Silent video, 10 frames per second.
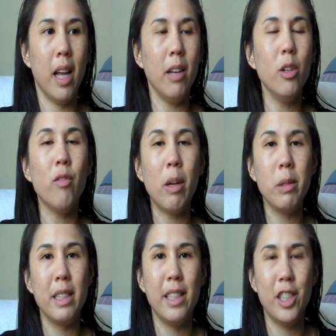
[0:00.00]
don't know if I
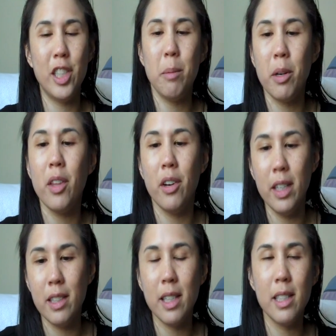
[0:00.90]
would say shimmer. There
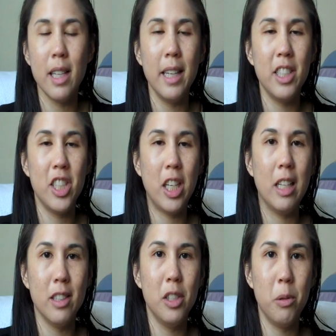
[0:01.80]
is a slight
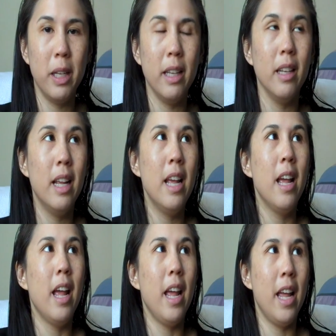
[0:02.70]
sheen to it,
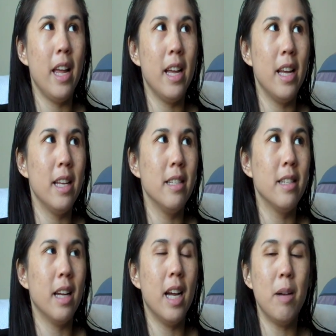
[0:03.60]
and
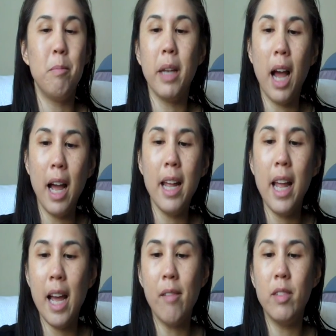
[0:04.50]
but I
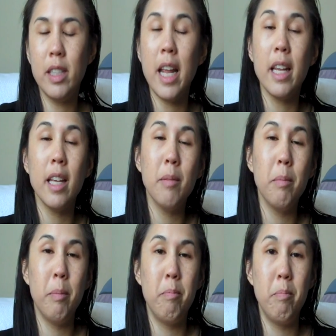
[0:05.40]
have taken
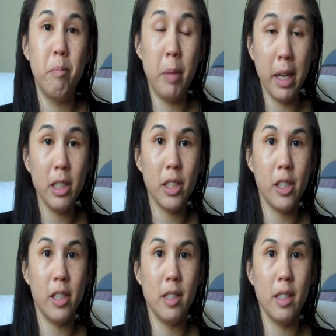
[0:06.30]

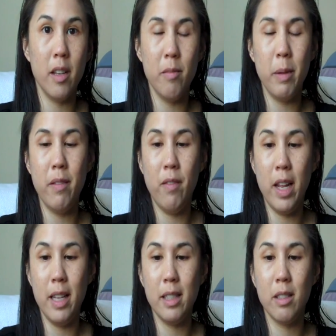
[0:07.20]
pictures of my
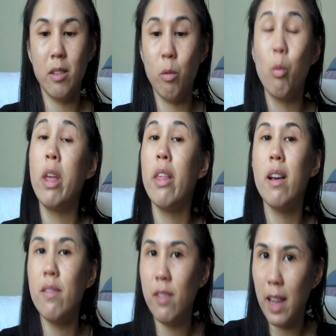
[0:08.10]
face with
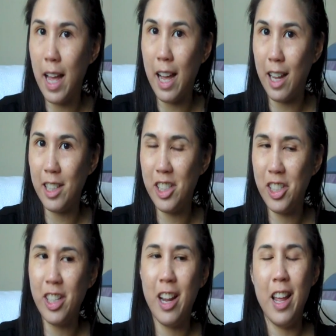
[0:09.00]
a
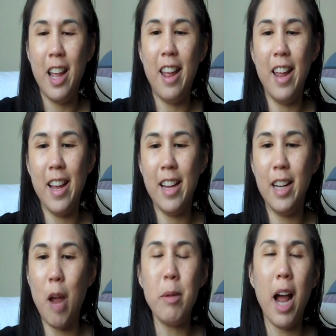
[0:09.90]
flash,
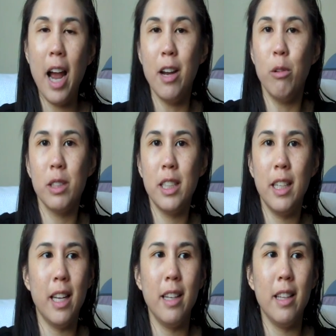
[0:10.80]
and I mean, I don't
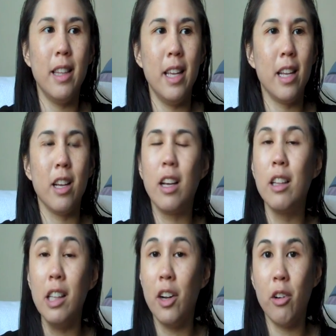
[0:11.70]
see anything
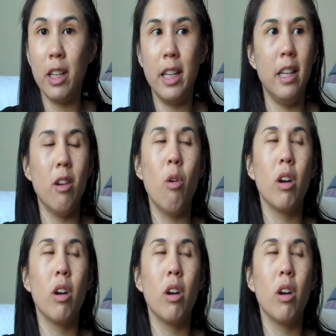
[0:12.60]
glittery